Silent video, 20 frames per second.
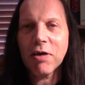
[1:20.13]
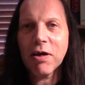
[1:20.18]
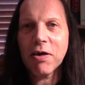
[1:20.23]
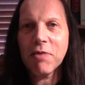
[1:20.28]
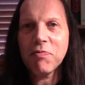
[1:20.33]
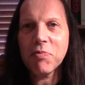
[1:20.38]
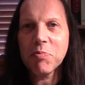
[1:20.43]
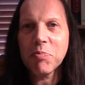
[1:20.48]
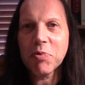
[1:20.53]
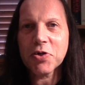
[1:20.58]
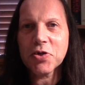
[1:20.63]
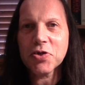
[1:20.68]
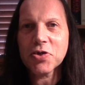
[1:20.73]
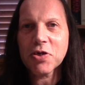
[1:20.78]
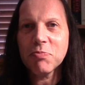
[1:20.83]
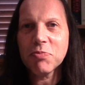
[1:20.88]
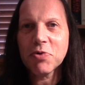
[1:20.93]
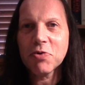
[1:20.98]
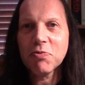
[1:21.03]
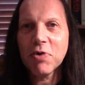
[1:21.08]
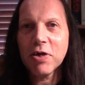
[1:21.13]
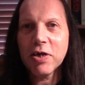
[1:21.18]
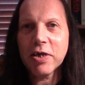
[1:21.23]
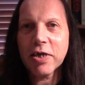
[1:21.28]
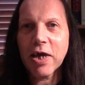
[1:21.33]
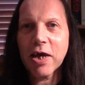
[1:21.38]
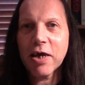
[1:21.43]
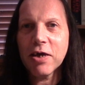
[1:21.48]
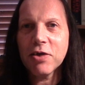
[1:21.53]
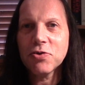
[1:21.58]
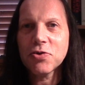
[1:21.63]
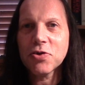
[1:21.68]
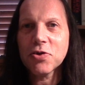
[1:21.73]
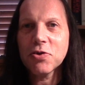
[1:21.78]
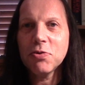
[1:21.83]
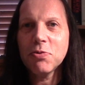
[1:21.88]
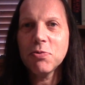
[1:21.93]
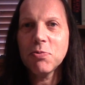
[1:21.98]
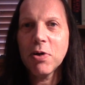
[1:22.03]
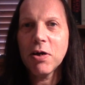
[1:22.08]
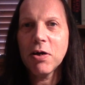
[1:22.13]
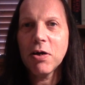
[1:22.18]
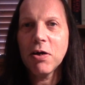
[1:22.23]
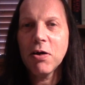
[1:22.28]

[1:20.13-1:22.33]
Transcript: everybody seemed to really get into